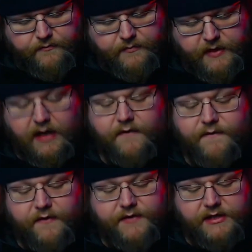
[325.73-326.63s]
Got a
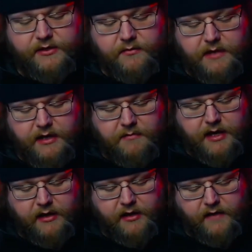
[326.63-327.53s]
52-minute
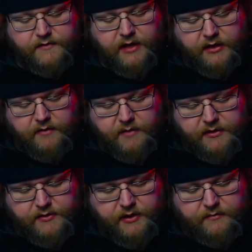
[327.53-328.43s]
making of
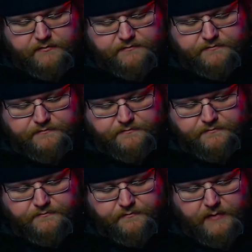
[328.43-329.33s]
documentary,
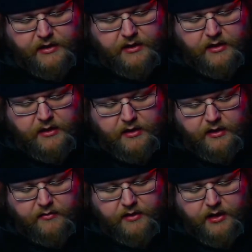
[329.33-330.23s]

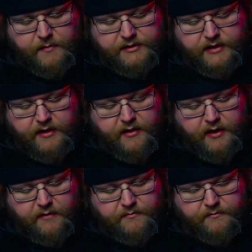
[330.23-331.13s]
audio
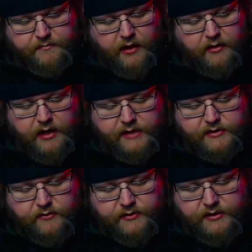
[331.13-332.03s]
commentary, all kinds
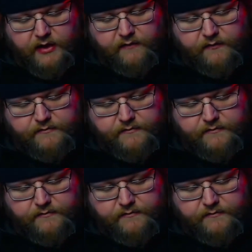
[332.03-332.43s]
of cool stuff.